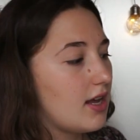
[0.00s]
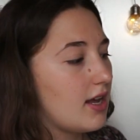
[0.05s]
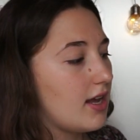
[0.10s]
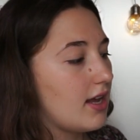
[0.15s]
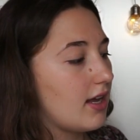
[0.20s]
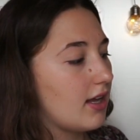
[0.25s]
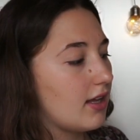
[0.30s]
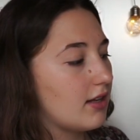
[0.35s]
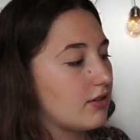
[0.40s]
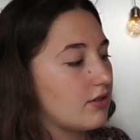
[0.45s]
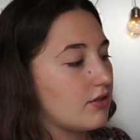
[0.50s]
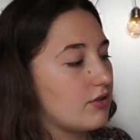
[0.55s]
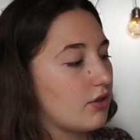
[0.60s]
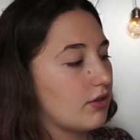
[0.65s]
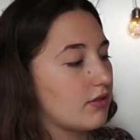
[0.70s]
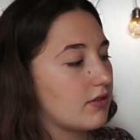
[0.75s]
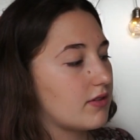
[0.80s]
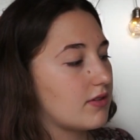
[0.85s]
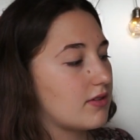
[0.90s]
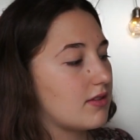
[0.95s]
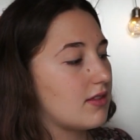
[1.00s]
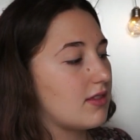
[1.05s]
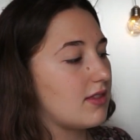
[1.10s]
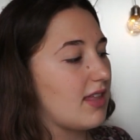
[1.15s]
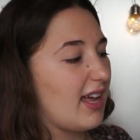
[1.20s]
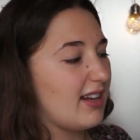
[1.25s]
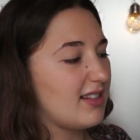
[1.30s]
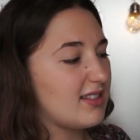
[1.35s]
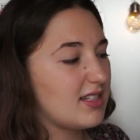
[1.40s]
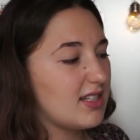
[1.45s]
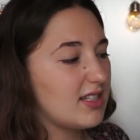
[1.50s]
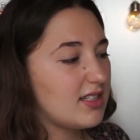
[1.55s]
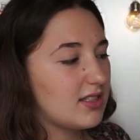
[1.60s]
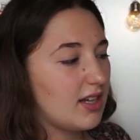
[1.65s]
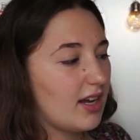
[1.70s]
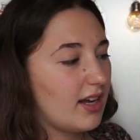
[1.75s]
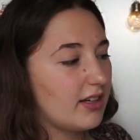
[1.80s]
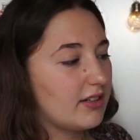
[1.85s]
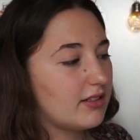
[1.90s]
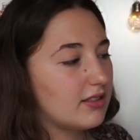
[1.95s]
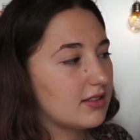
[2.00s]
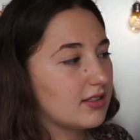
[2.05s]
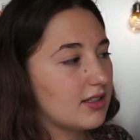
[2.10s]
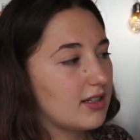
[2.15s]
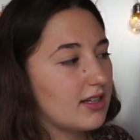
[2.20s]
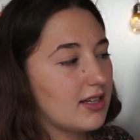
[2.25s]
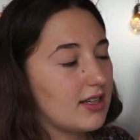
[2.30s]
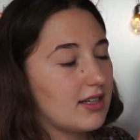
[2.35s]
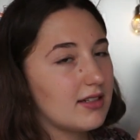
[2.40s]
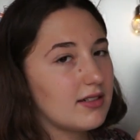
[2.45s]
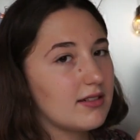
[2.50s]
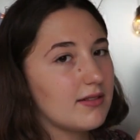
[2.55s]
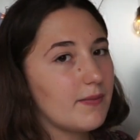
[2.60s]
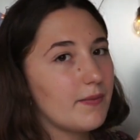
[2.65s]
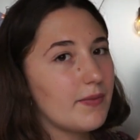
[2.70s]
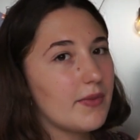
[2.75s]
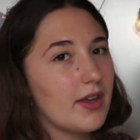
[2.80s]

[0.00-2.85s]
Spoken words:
and not that detailed, and